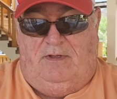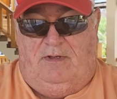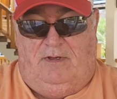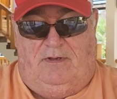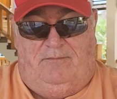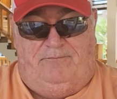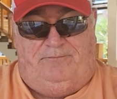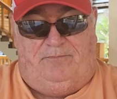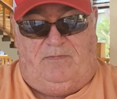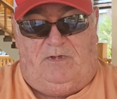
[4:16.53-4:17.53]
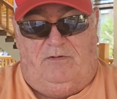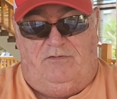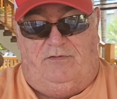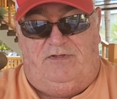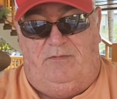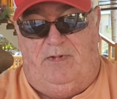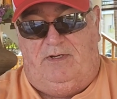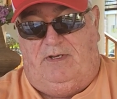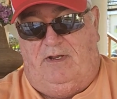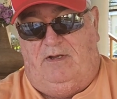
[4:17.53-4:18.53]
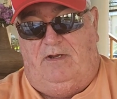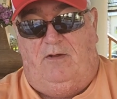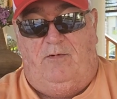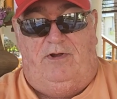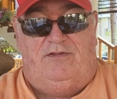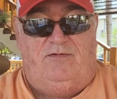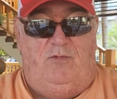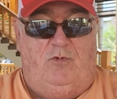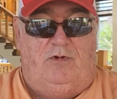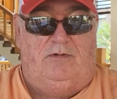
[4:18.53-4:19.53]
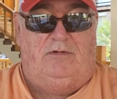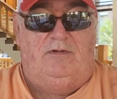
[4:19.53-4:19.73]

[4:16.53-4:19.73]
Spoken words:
So I sat back down and I waited some more.